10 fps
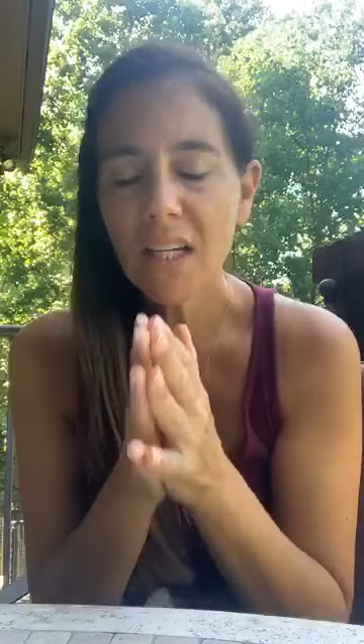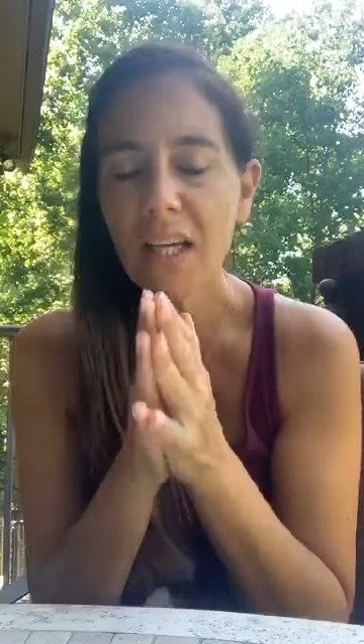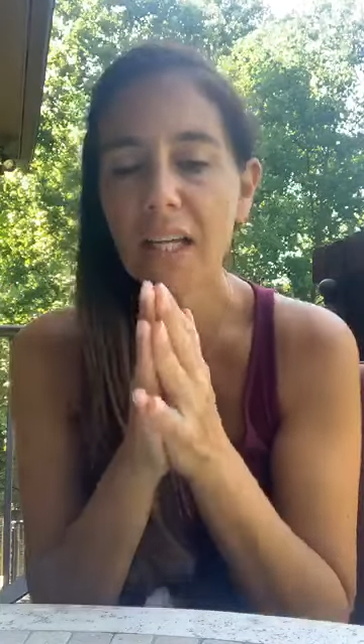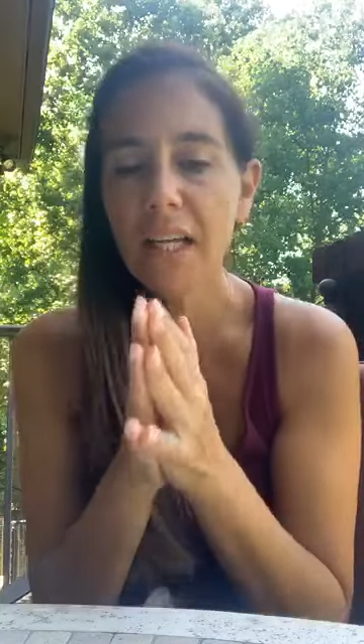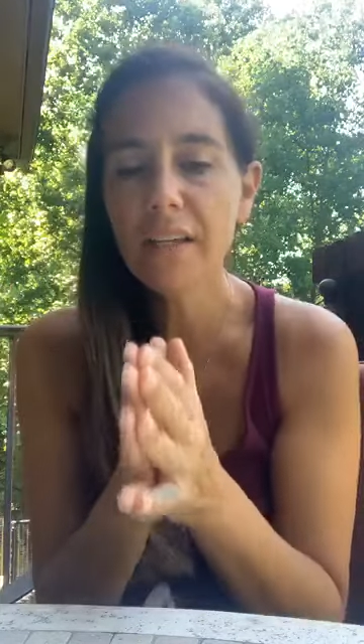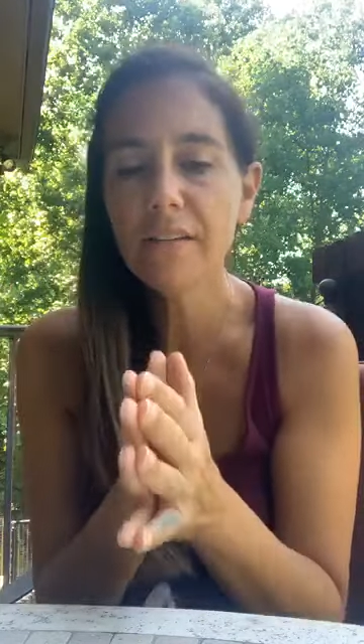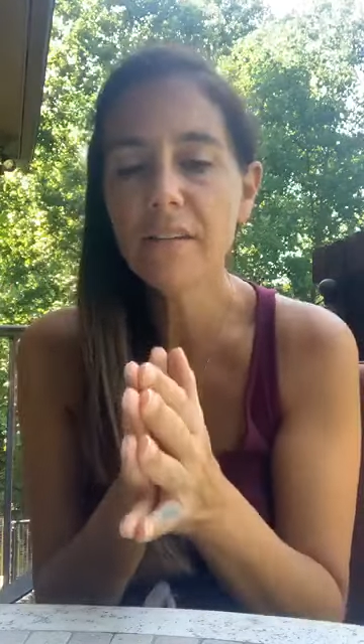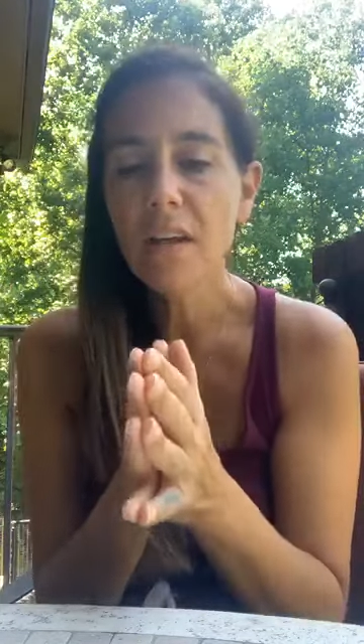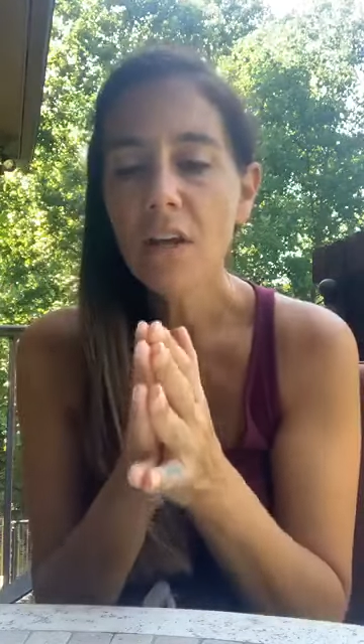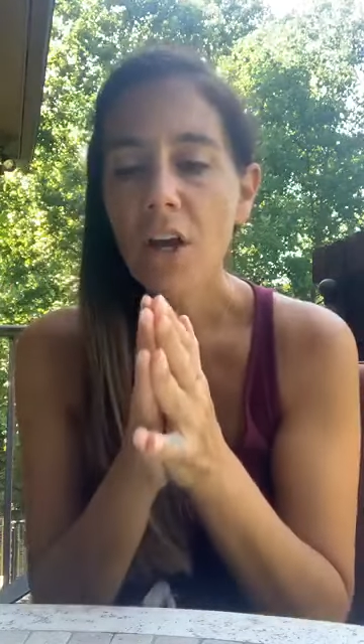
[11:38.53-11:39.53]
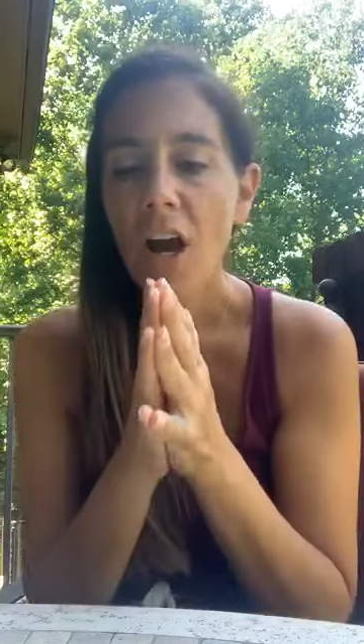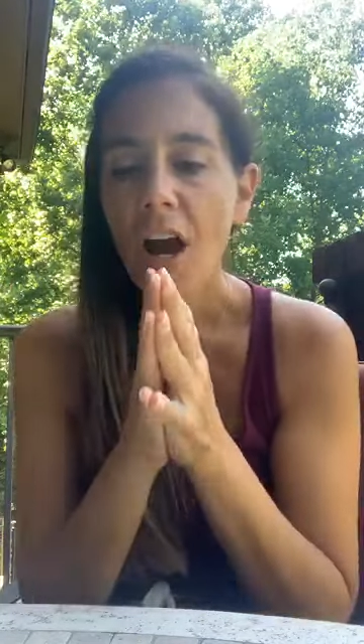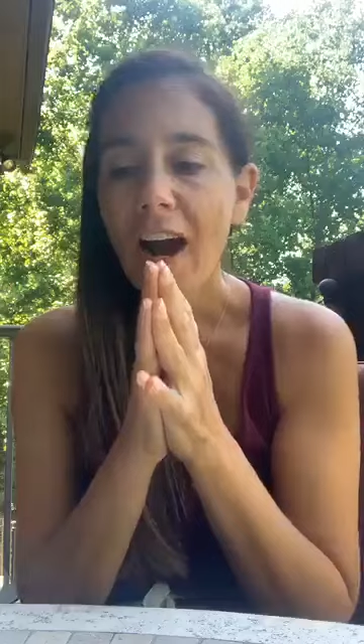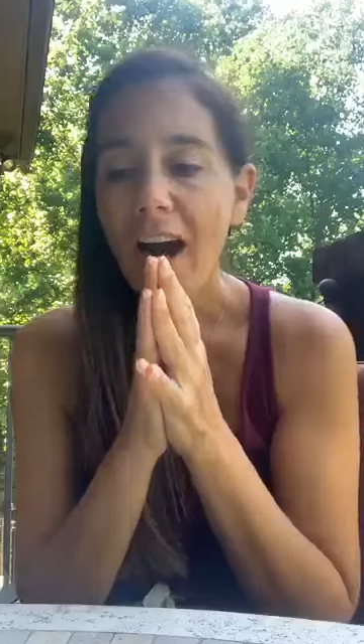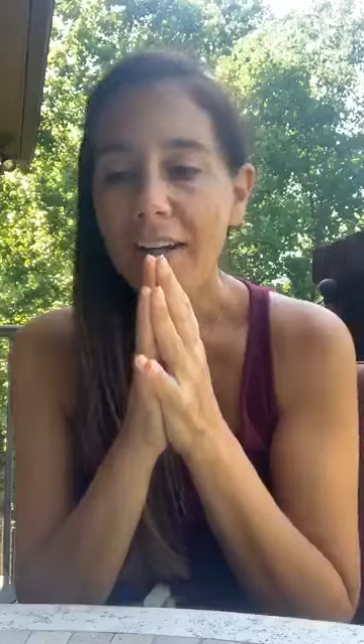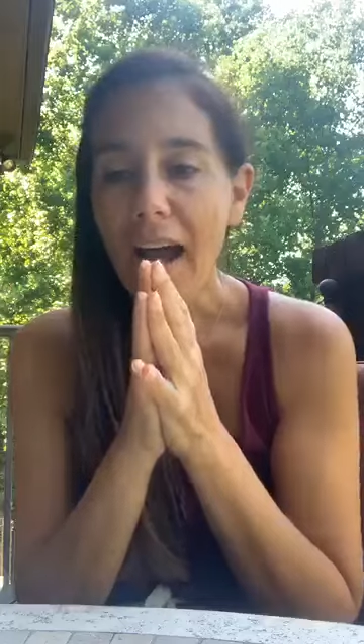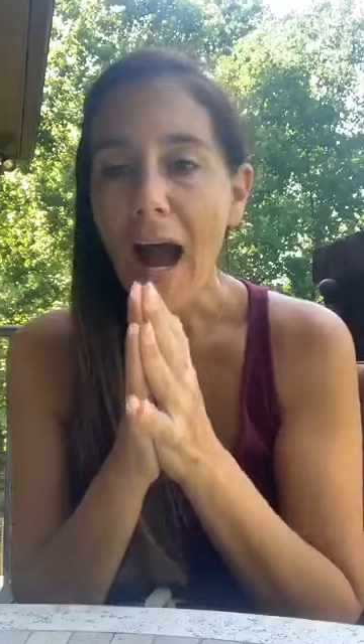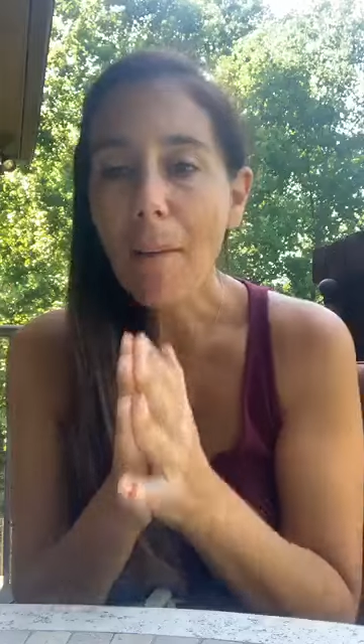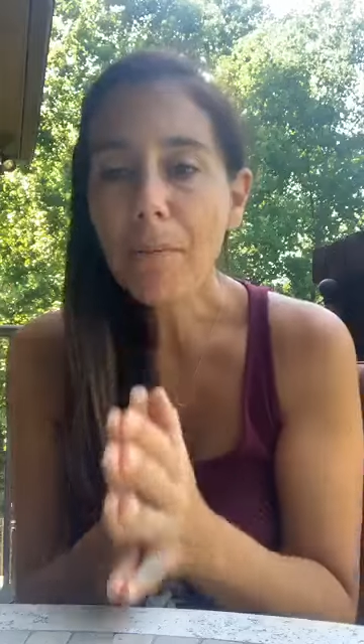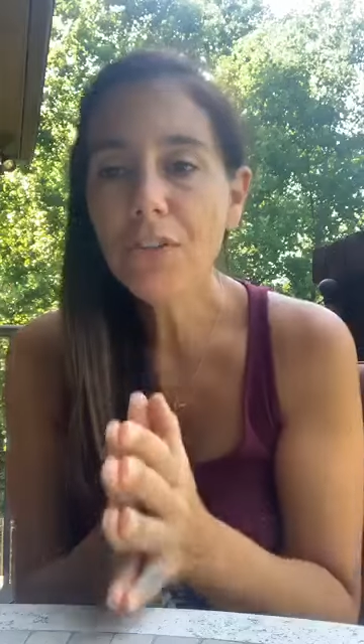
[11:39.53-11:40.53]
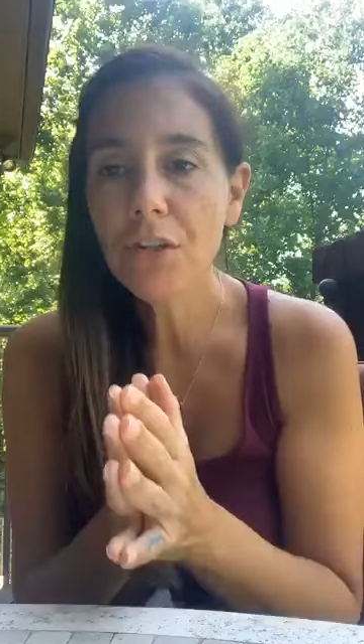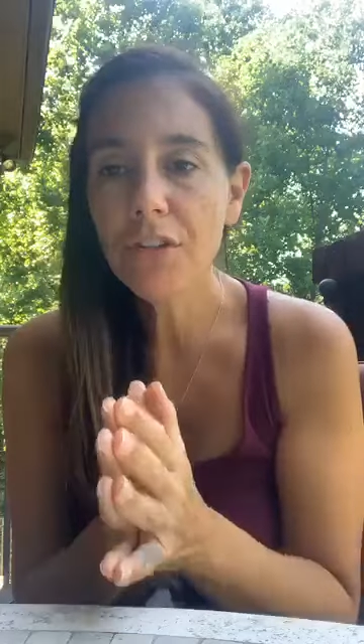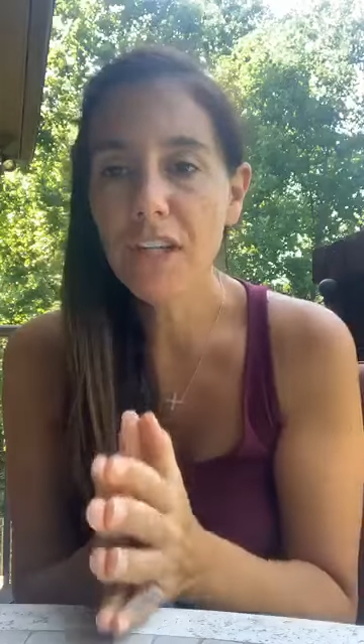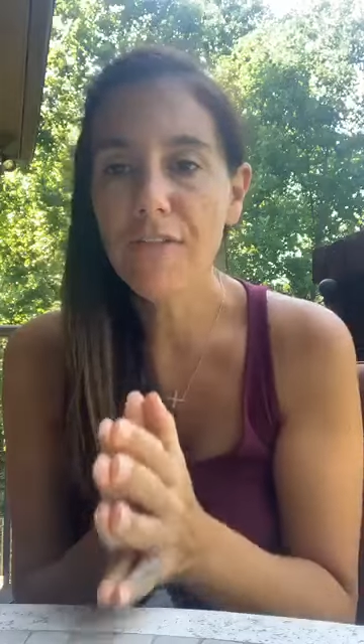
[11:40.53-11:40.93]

It is an opportunity